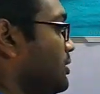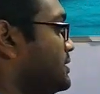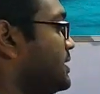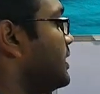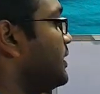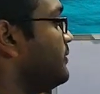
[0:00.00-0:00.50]

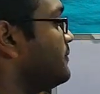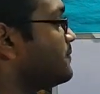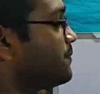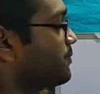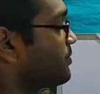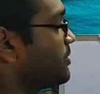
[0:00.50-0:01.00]
See,
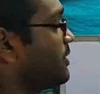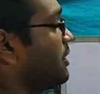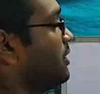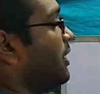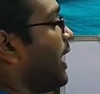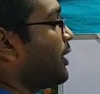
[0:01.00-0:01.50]

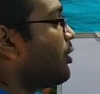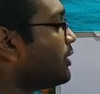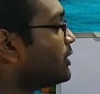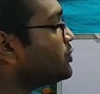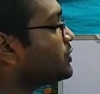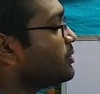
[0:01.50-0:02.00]

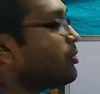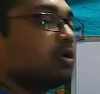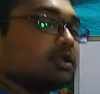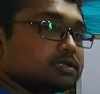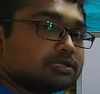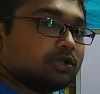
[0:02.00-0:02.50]
according to De
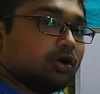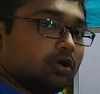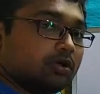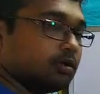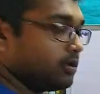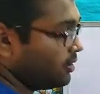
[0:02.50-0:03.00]
Morgan's
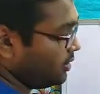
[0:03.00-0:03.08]
law,